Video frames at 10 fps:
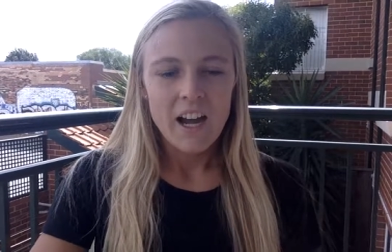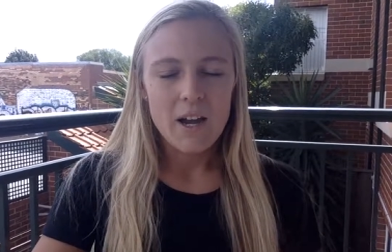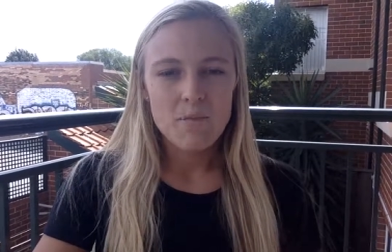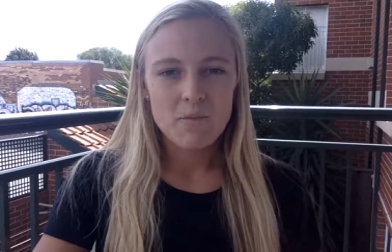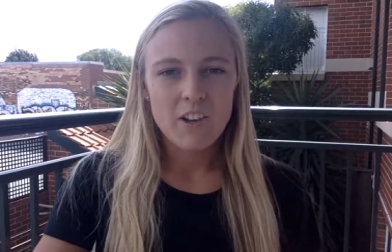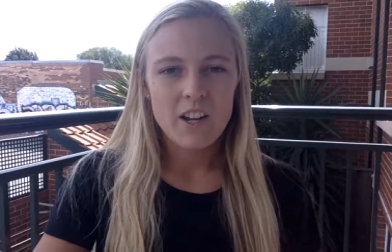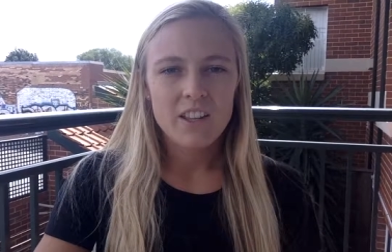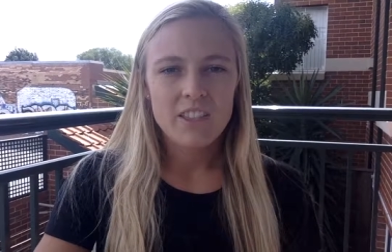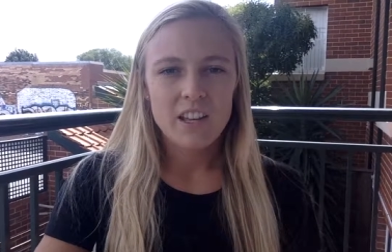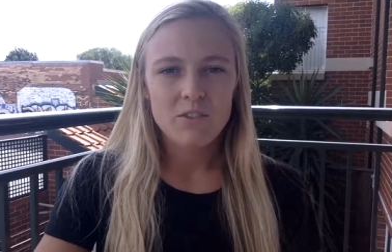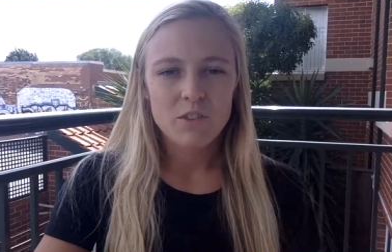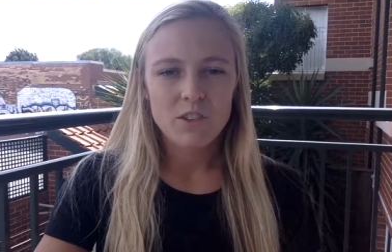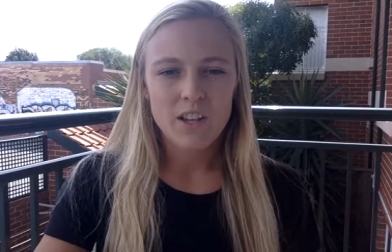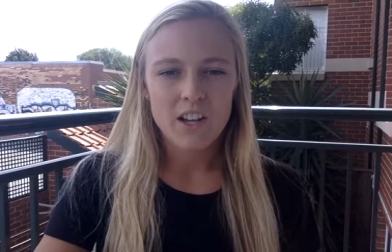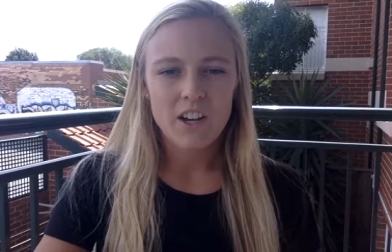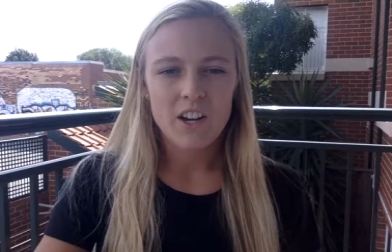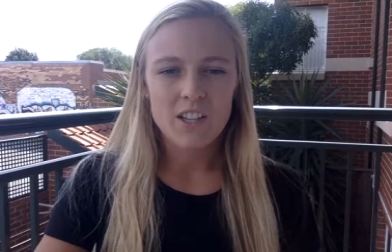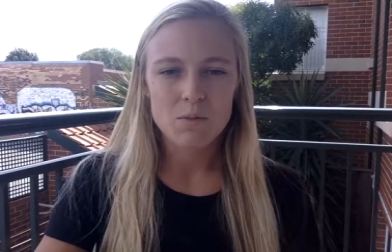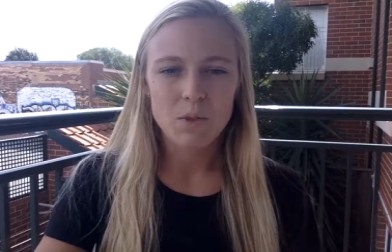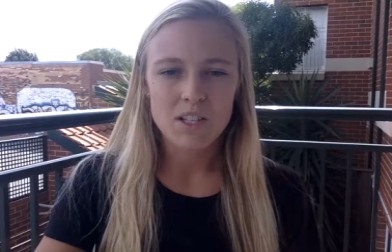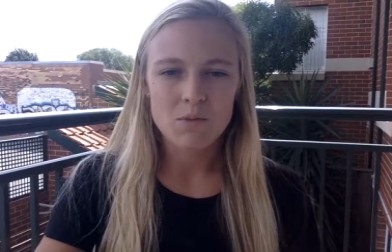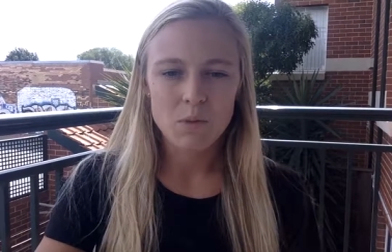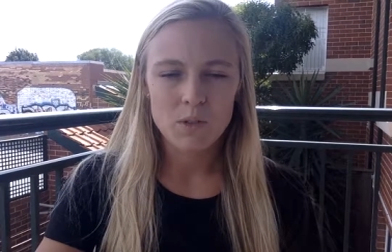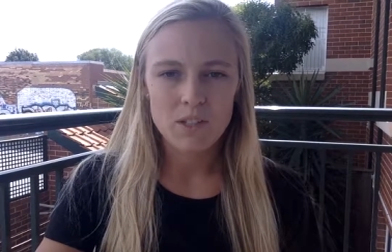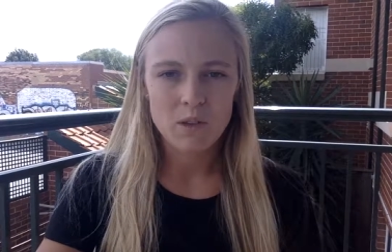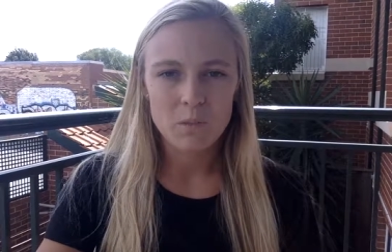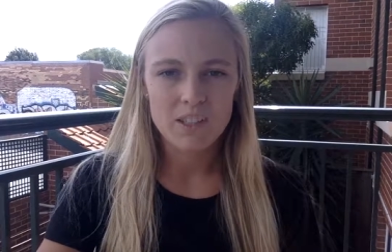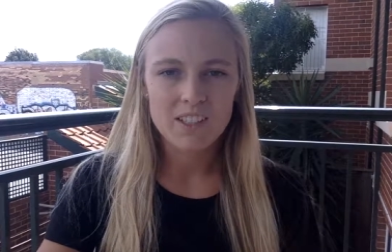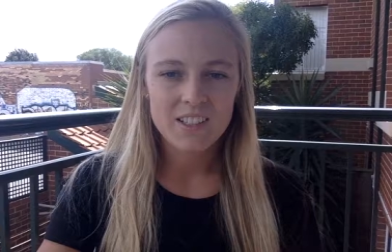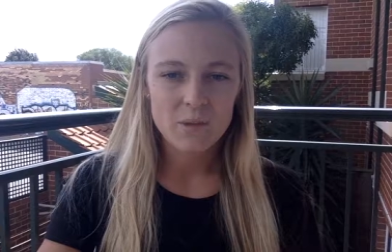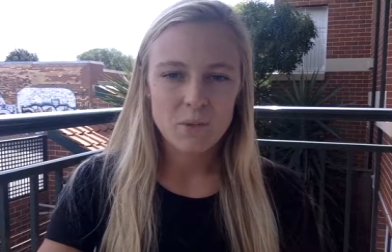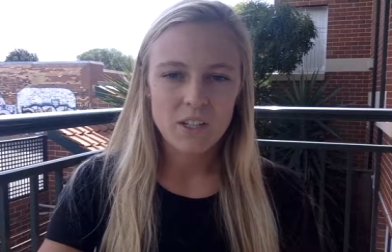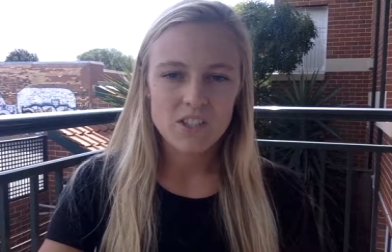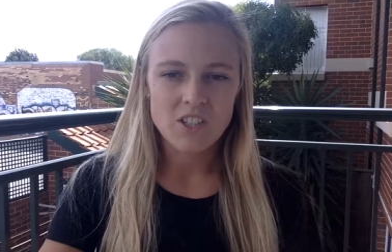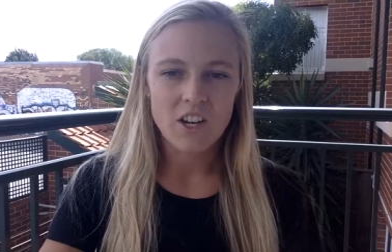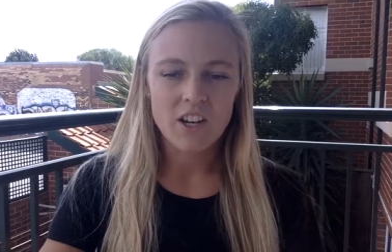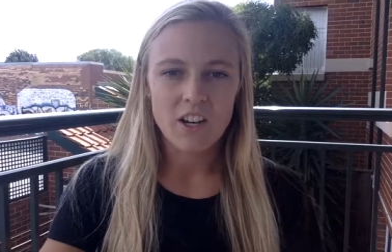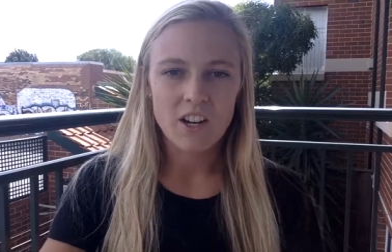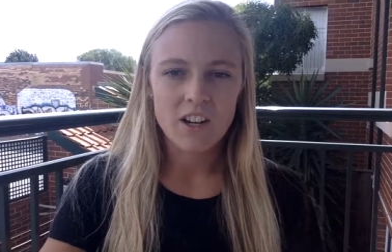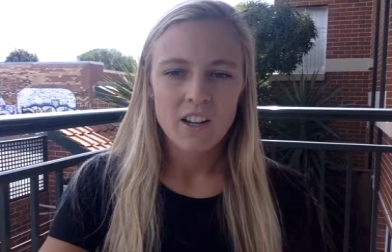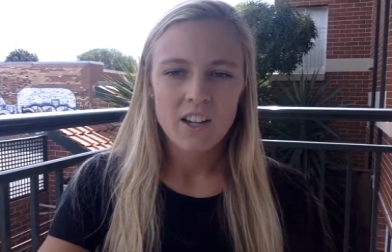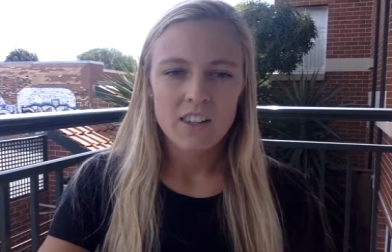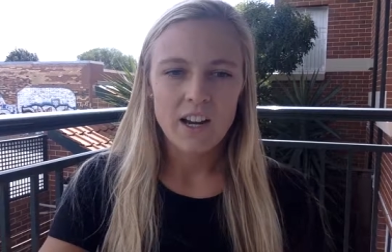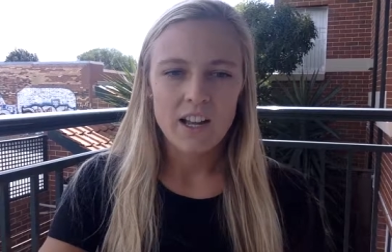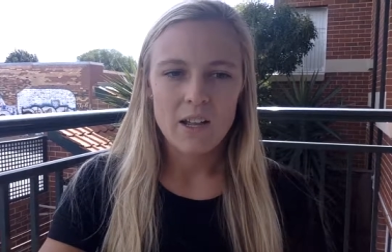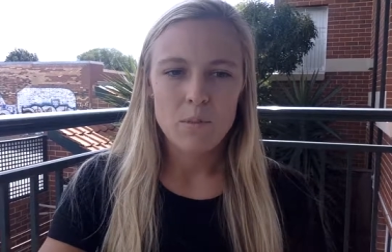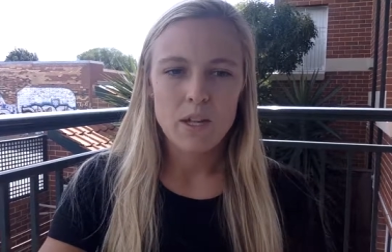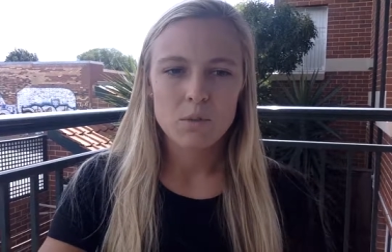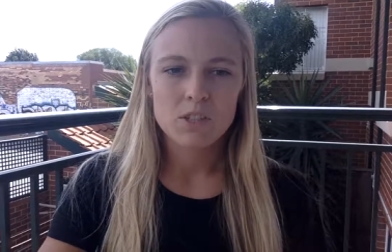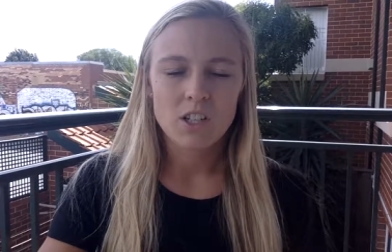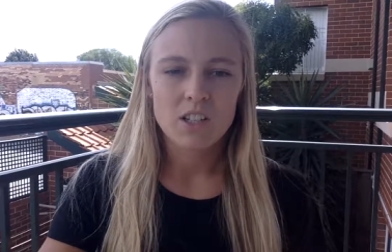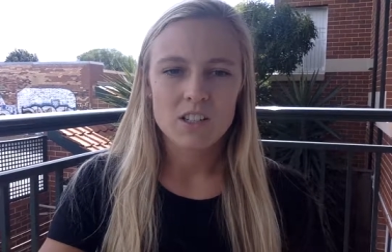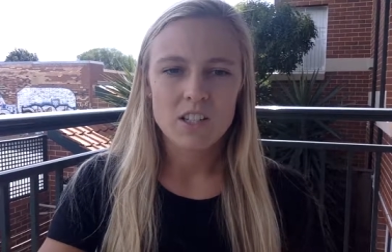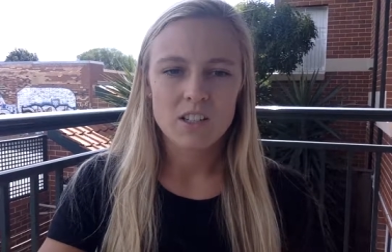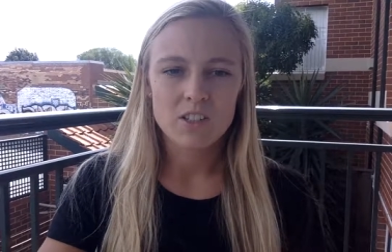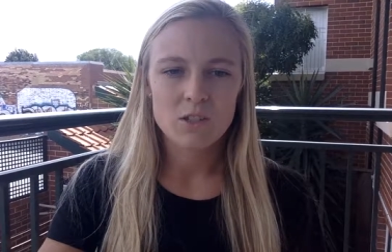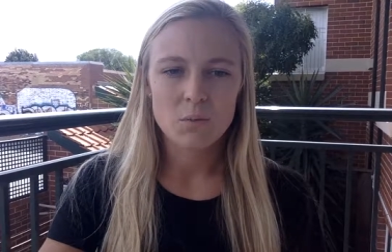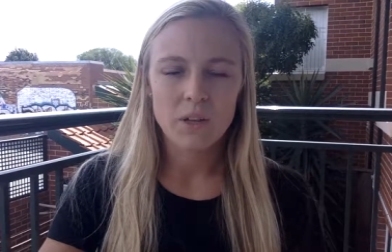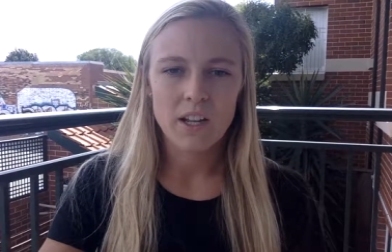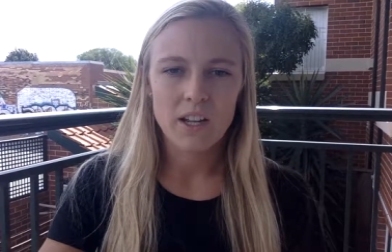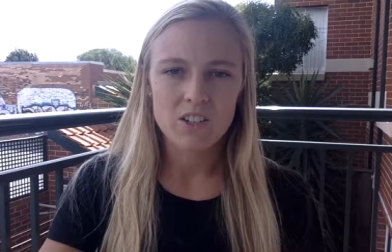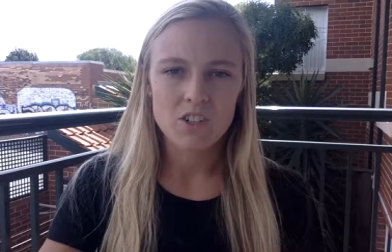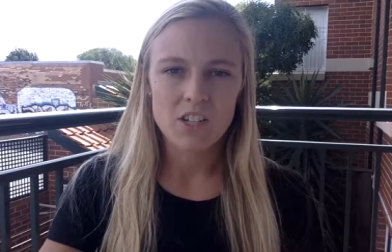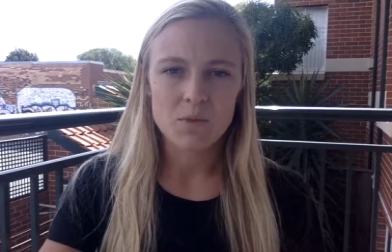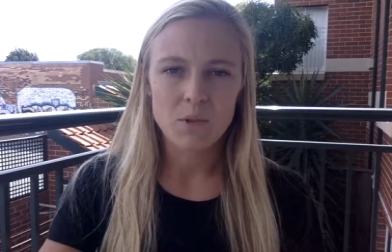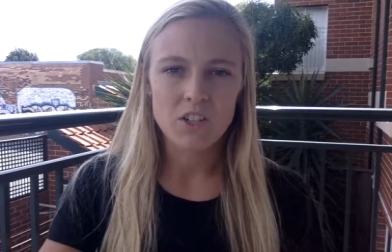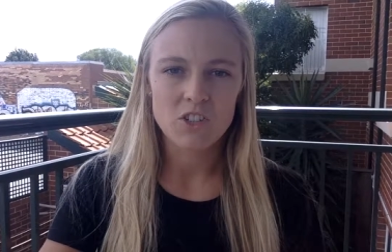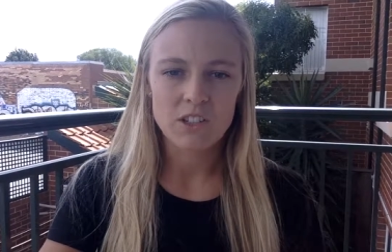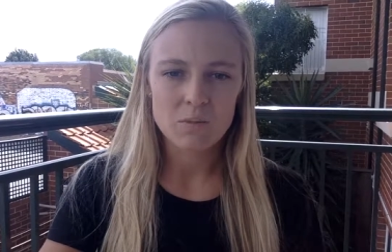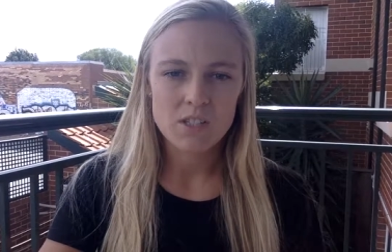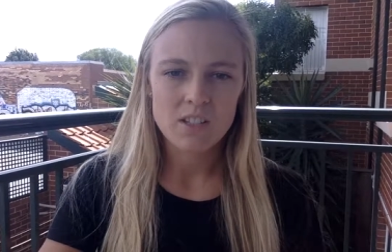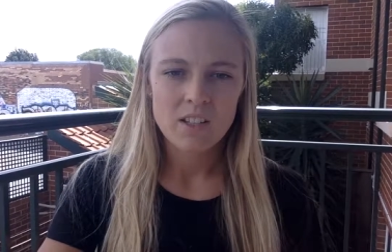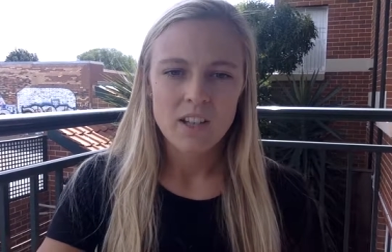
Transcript: I'm very thankful that God has blessed me with the ability to play soccer, that I am able to continue to play and chase my dreams.